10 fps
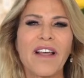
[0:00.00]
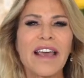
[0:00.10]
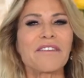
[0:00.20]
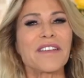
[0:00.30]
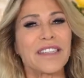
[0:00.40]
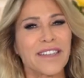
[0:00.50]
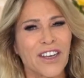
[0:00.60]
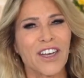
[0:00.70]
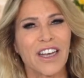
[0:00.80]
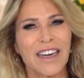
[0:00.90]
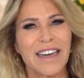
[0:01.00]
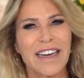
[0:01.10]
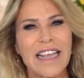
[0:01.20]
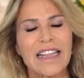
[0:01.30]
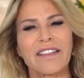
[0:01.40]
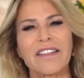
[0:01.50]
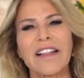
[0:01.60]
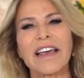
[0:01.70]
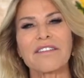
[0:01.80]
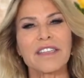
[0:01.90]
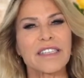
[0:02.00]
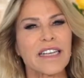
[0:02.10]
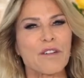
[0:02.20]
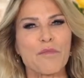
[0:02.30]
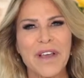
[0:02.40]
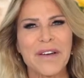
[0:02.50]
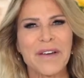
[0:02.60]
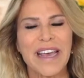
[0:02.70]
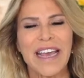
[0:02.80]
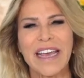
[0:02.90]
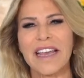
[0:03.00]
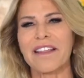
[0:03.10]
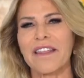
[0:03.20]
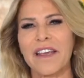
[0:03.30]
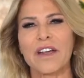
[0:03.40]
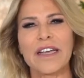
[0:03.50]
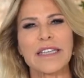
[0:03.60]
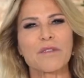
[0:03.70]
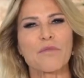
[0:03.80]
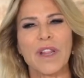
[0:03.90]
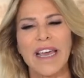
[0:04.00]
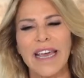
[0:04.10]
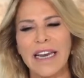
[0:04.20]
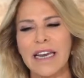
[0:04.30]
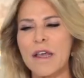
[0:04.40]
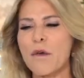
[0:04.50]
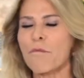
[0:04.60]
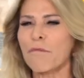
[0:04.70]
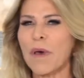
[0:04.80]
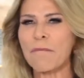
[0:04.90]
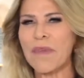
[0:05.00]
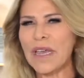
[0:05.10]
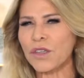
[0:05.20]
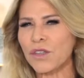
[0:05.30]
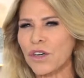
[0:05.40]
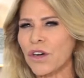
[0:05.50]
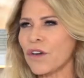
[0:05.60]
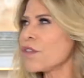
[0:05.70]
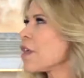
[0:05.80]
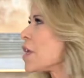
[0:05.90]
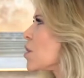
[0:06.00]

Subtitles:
life is good. Life is going to be okay. There is a plan, but make sure that